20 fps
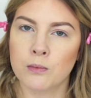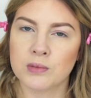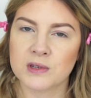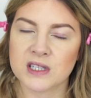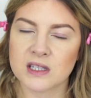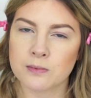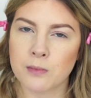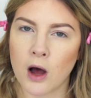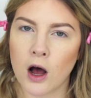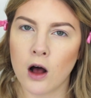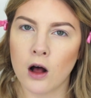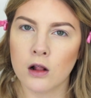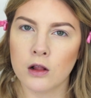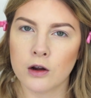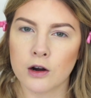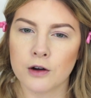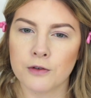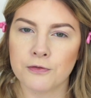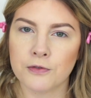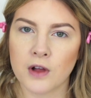
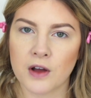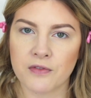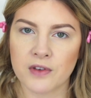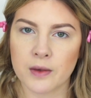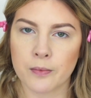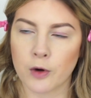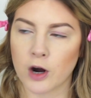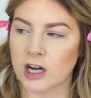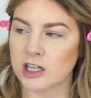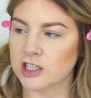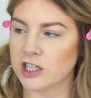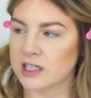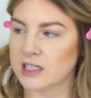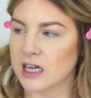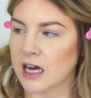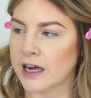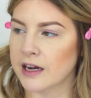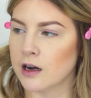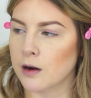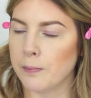smaller fluffy brush, a
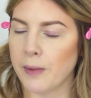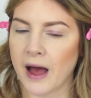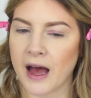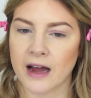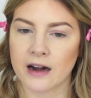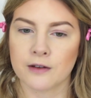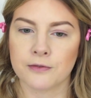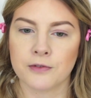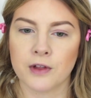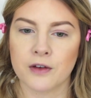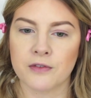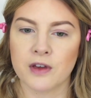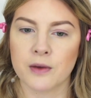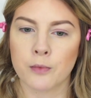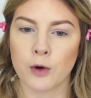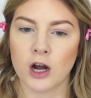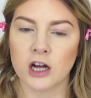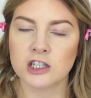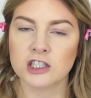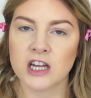tighter packed fluffy
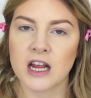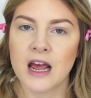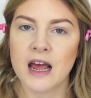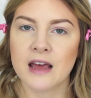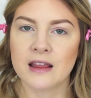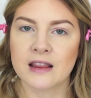brush.